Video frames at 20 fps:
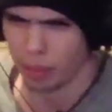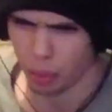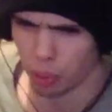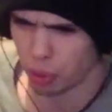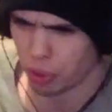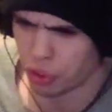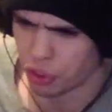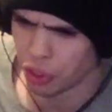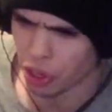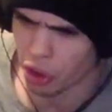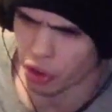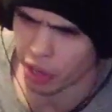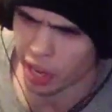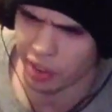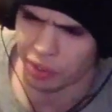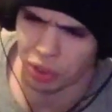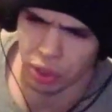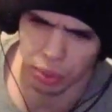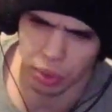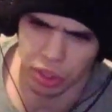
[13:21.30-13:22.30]
the more sought
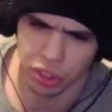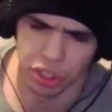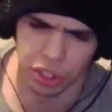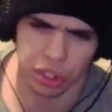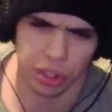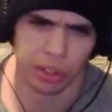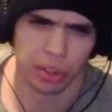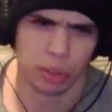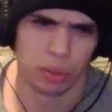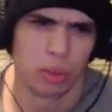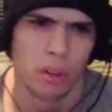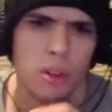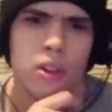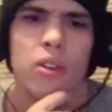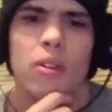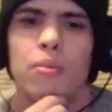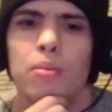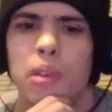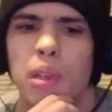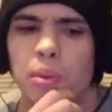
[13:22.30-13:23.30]
after one too.
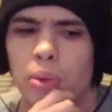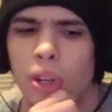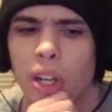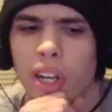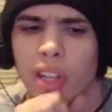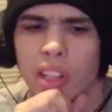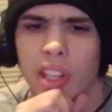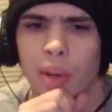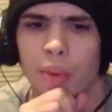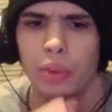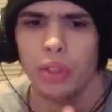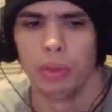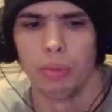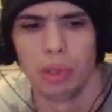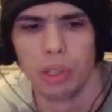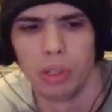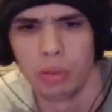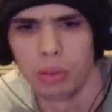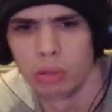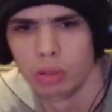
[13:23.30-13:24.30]
People like that one
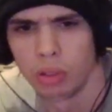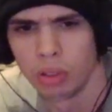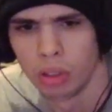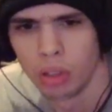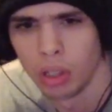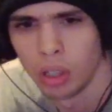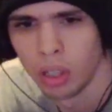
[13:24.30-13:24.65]
the most.